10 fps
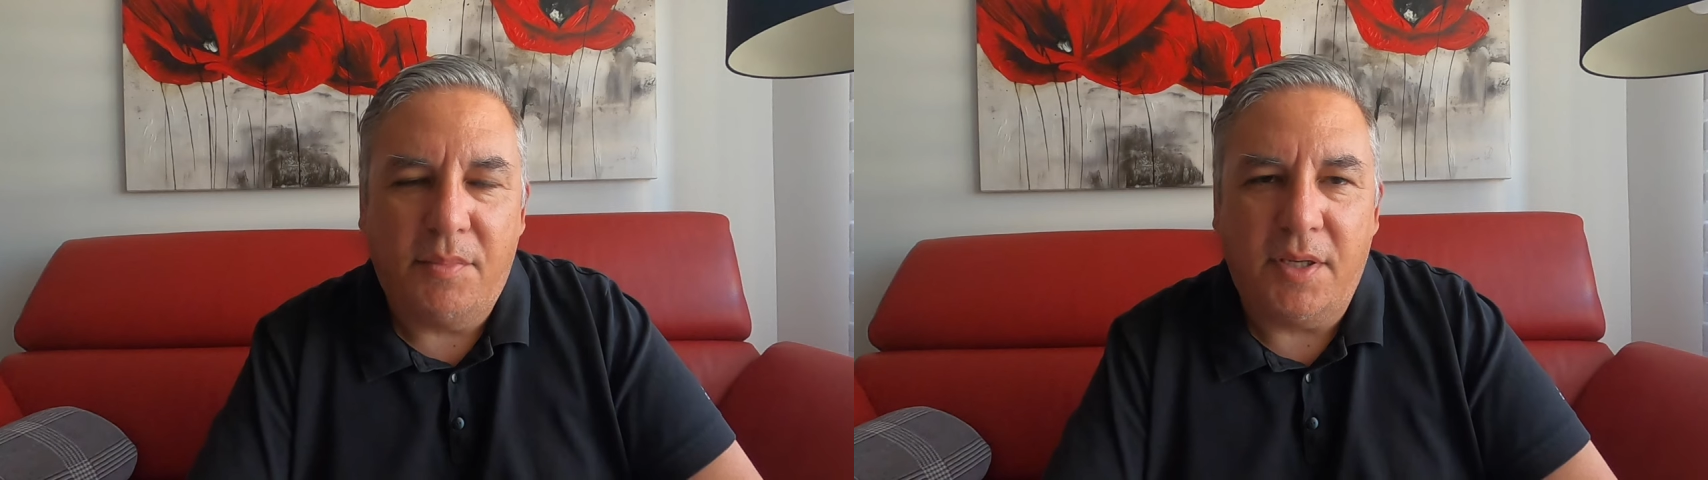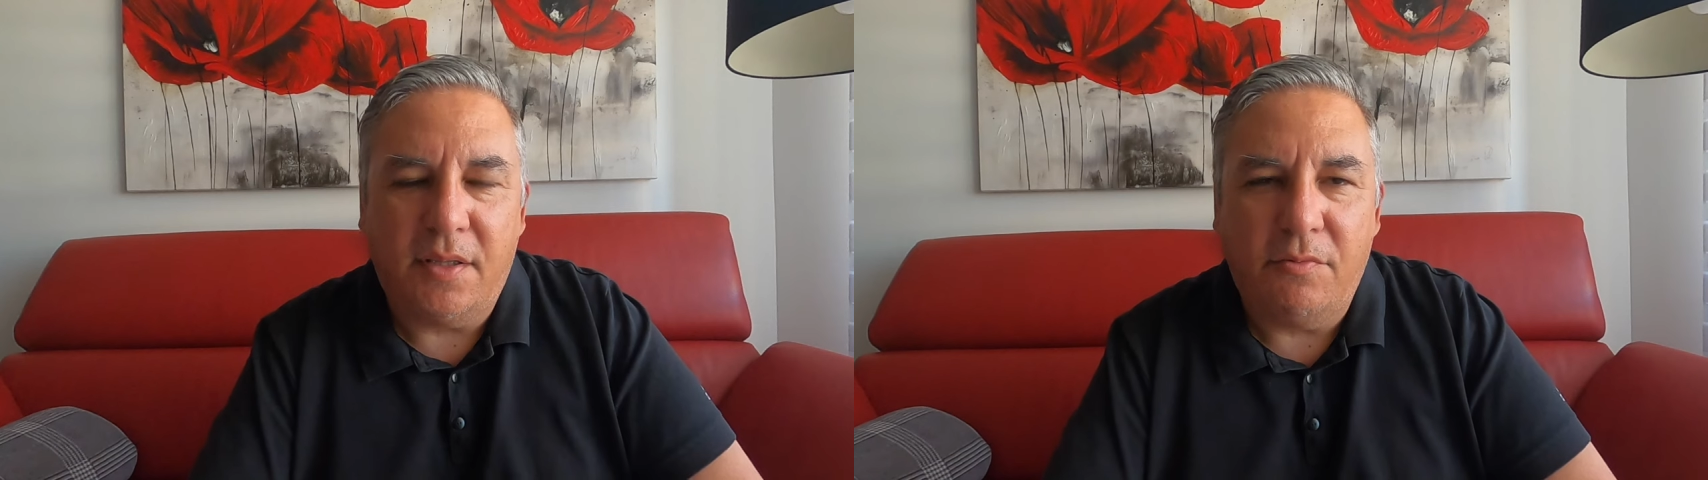
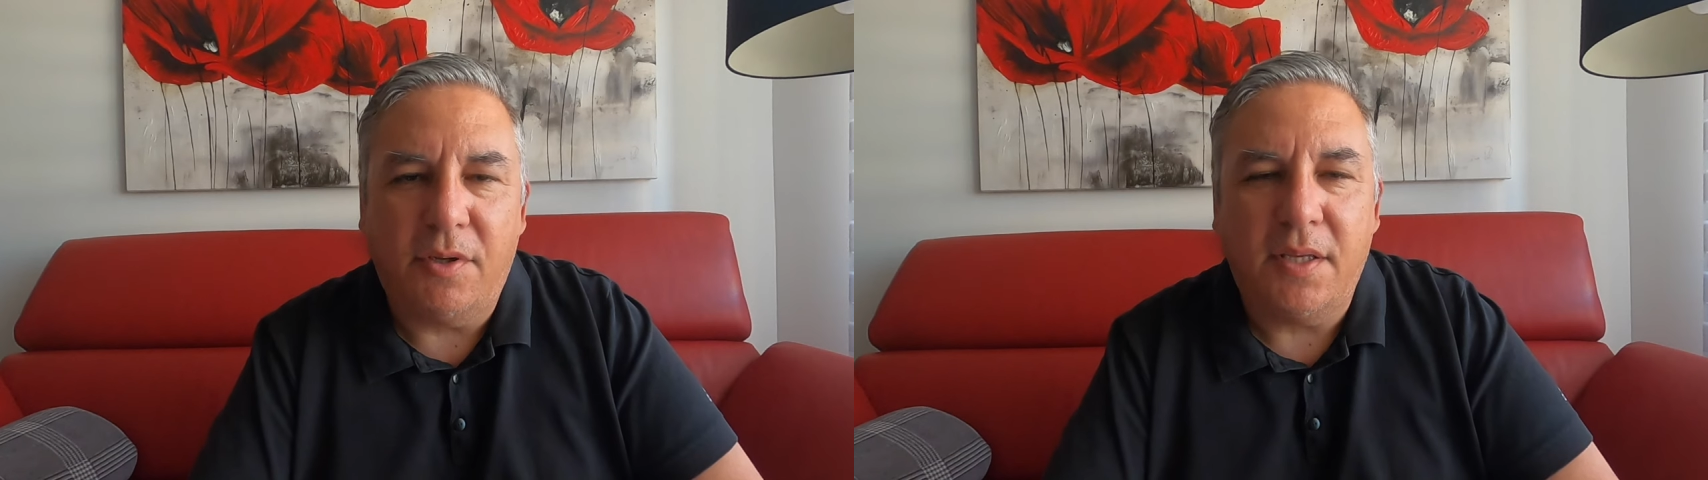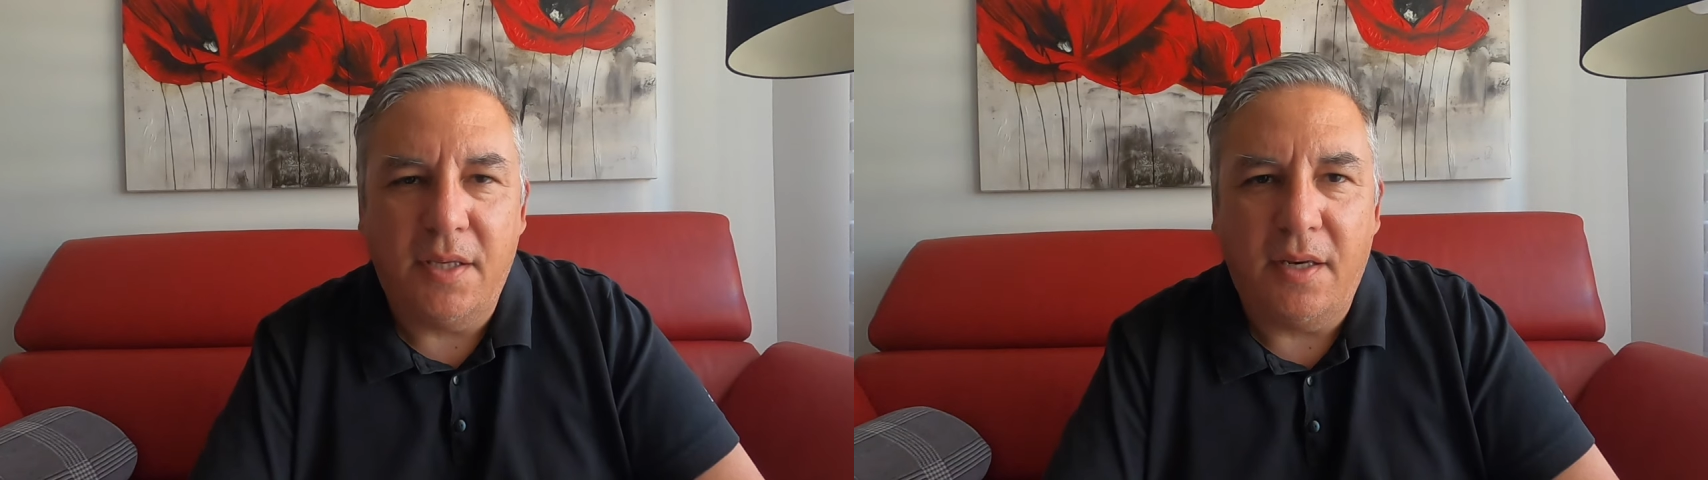but
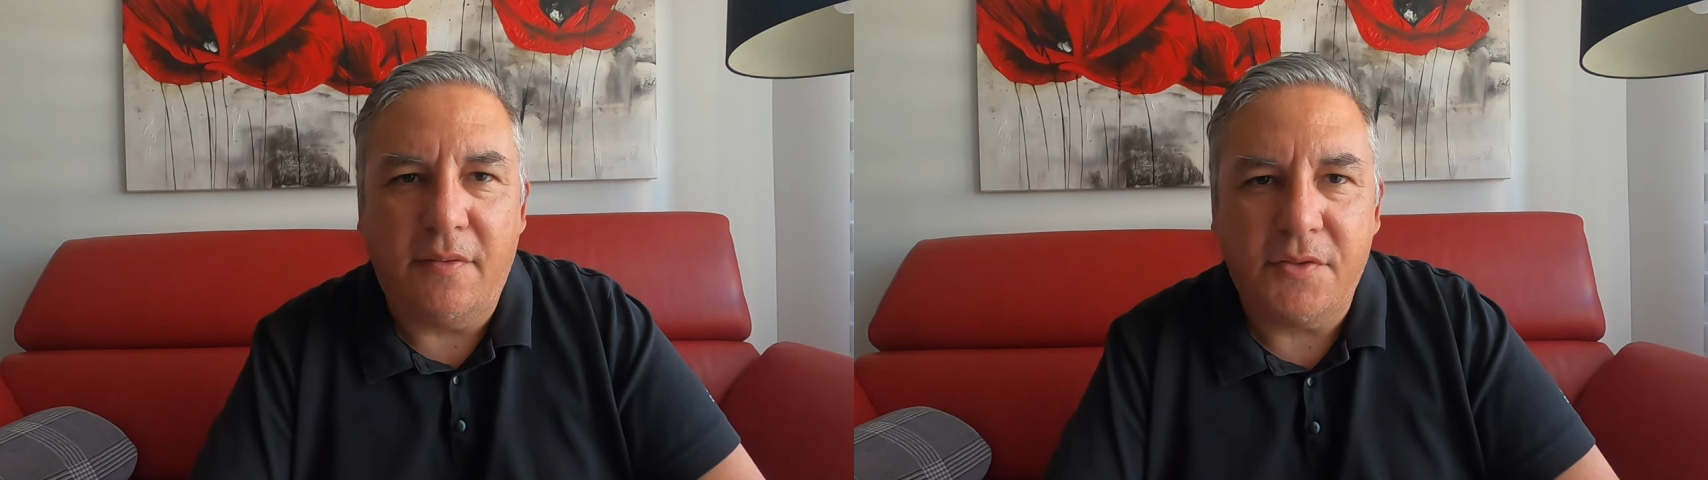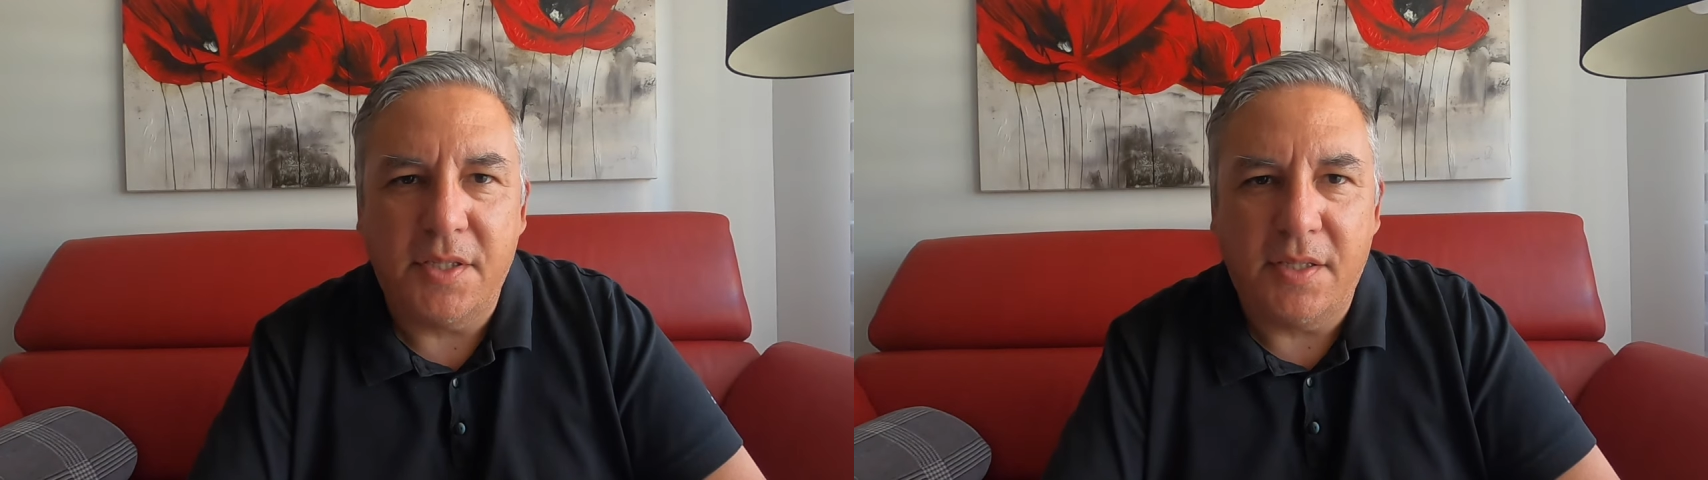what he
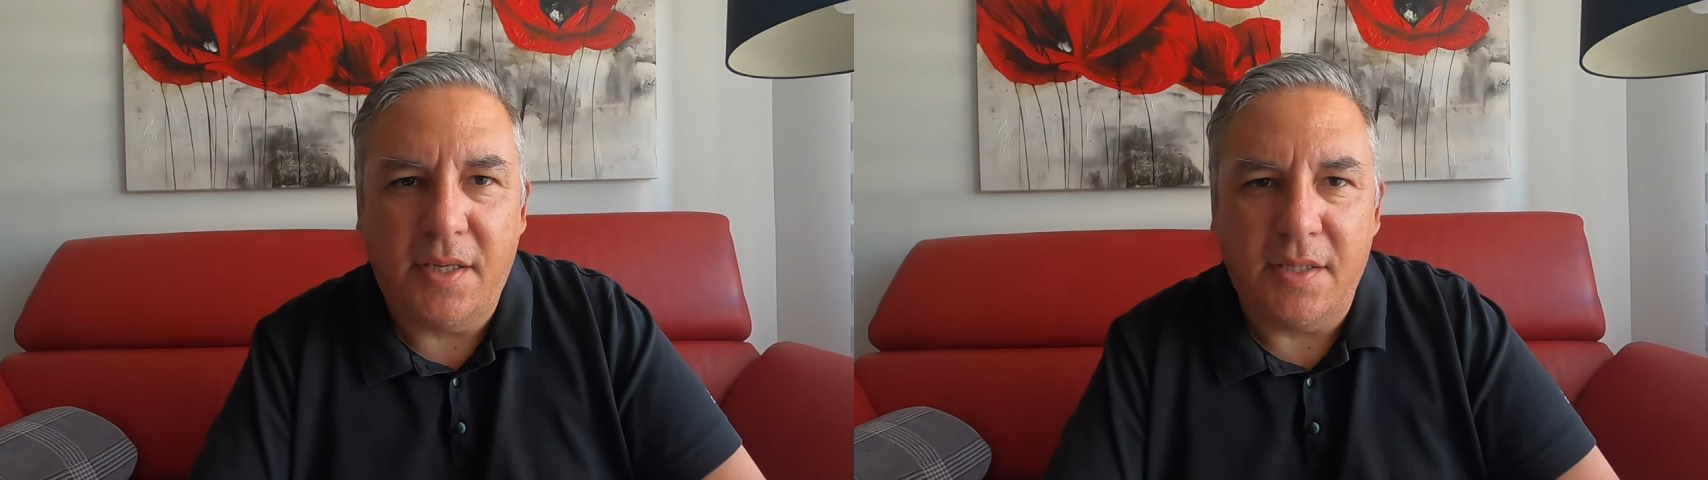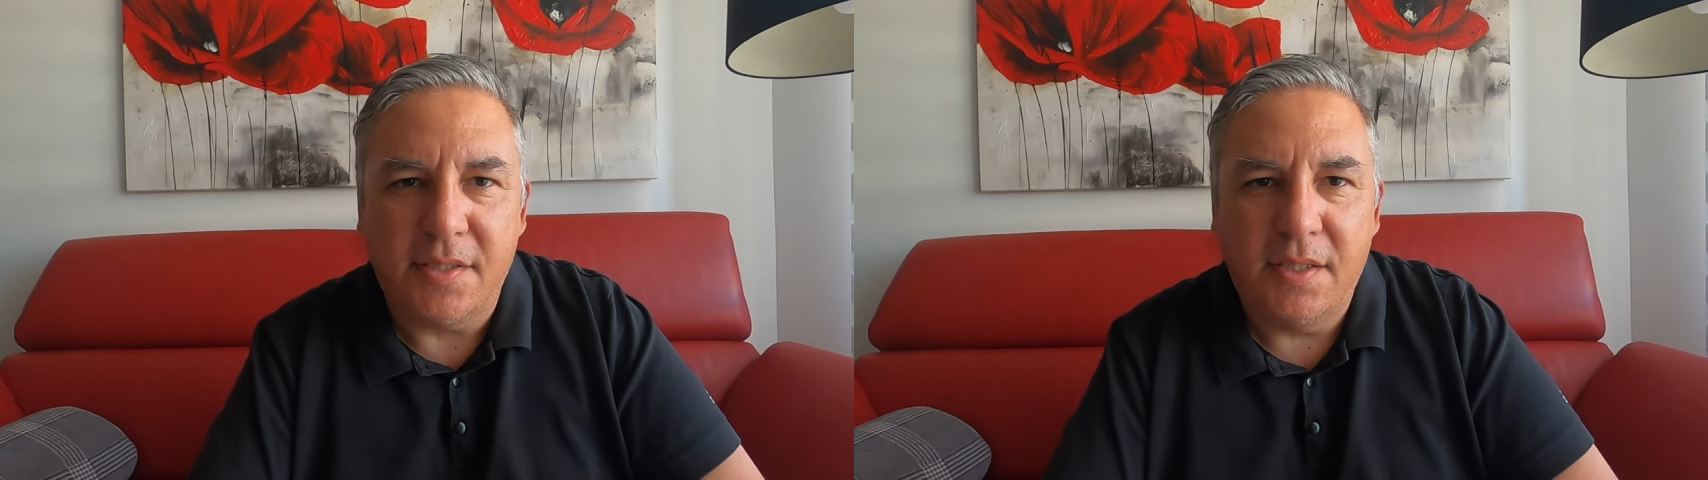loves, he
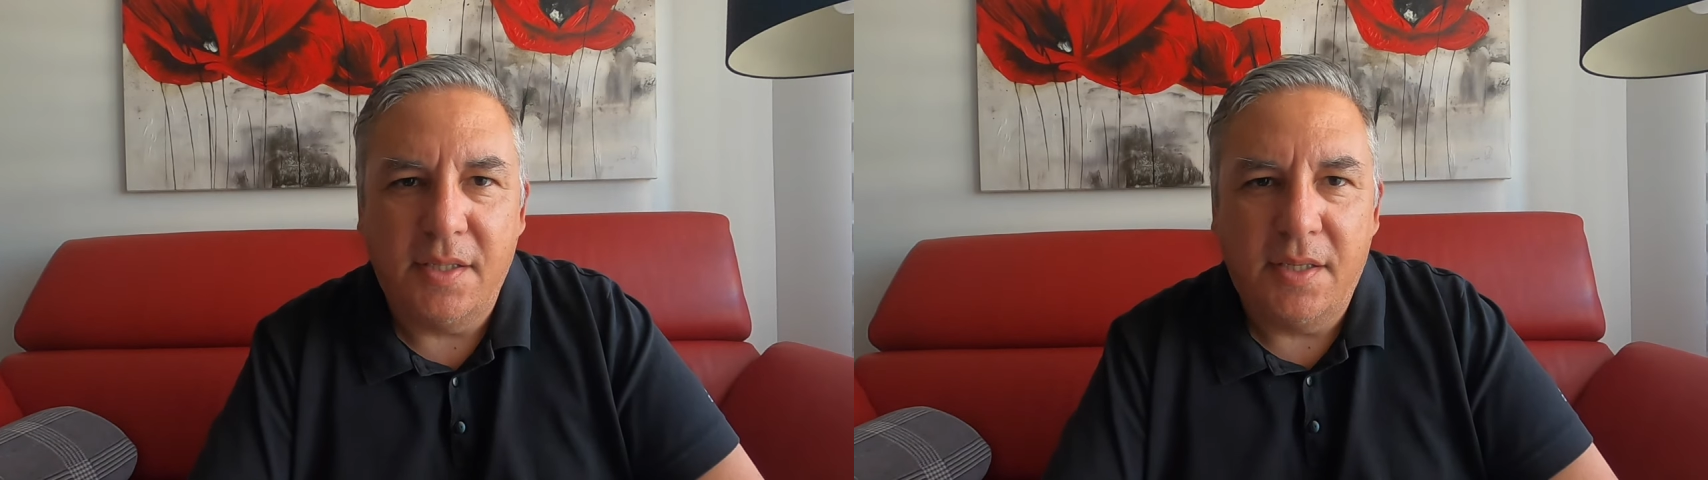does.